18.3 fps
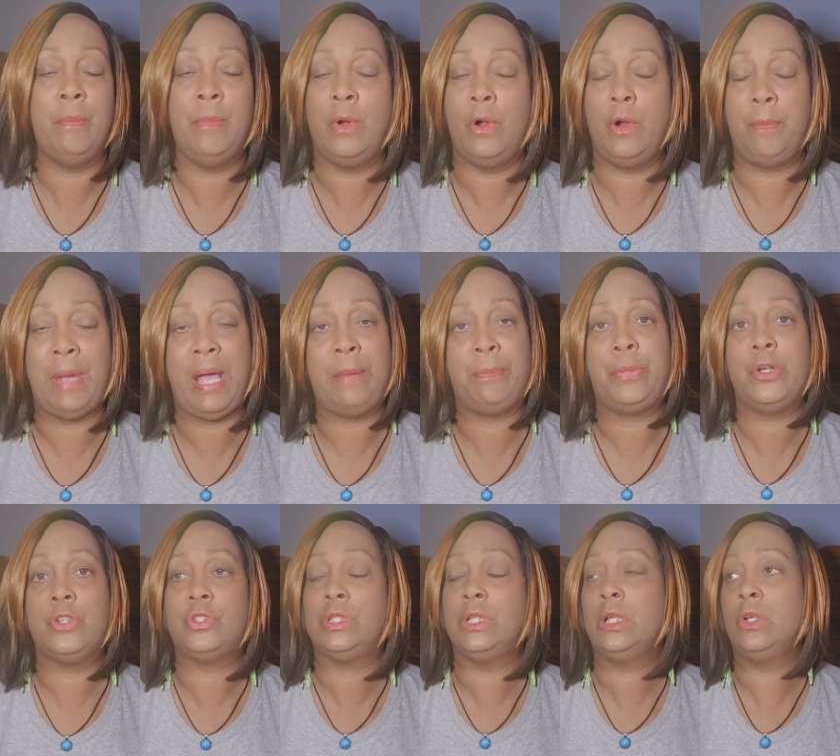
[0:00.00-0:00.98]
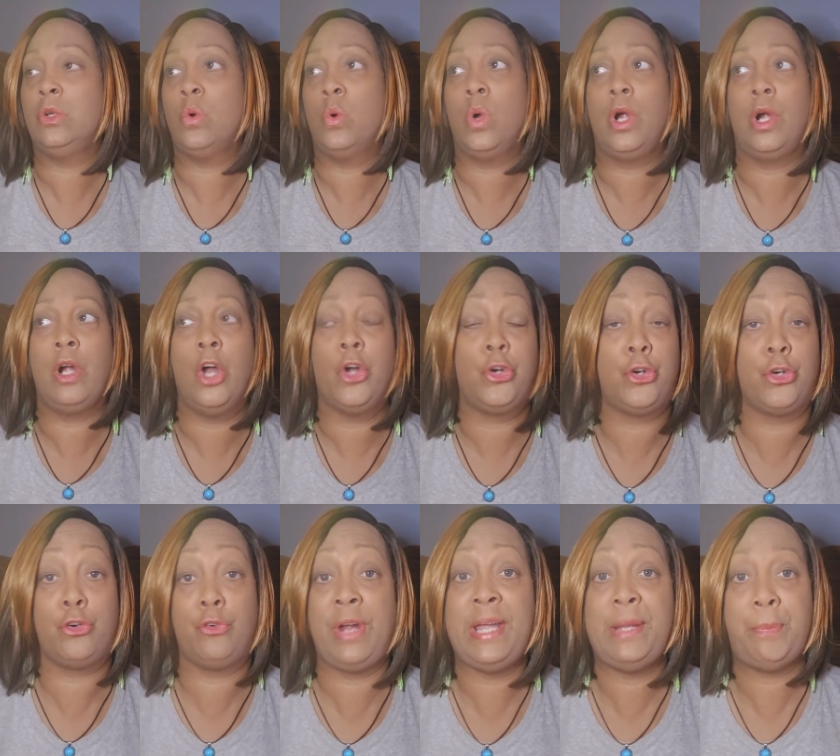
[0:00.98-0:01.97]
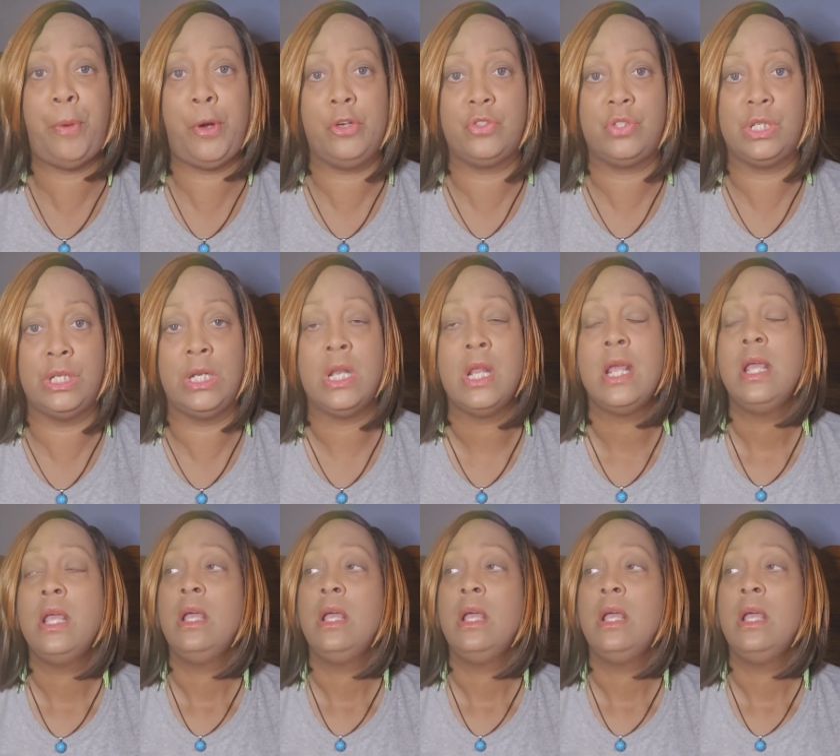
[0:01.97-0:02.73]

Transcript: or a bad person or a great person.